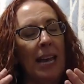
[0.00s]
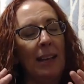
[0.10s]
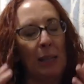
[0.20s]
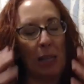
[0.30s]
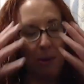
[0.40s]

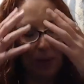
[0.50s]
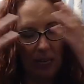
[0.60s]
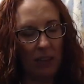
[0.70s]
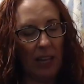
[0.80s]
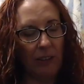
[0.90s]
tends to be
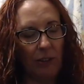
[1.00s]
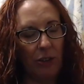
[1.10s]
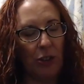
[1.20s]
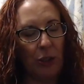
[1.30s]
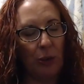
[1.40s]
cluttered
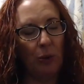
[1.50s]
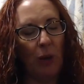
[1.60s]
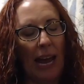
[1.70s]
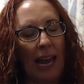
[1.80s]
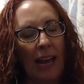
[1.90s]
too,
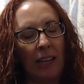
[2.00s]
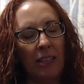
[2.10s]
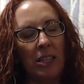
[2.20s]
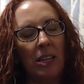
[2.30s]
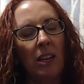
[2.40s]

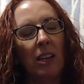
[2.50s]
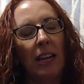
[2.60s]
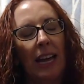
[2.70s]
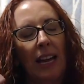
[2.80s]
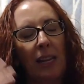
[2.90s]
and
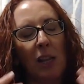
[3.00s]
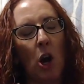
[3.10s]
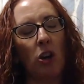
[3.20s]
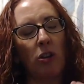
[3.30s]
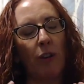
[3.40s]
it's
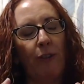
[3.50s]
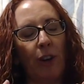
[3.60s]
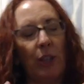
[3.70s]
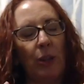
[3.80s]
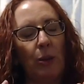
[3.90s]
harder for
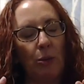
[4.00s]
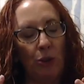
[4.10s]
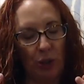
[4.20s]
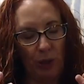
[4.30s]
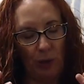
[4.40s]
you
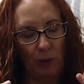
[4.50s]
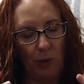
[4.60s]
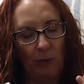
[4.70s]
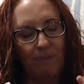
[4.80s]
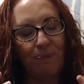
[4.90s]

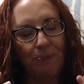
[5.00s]
to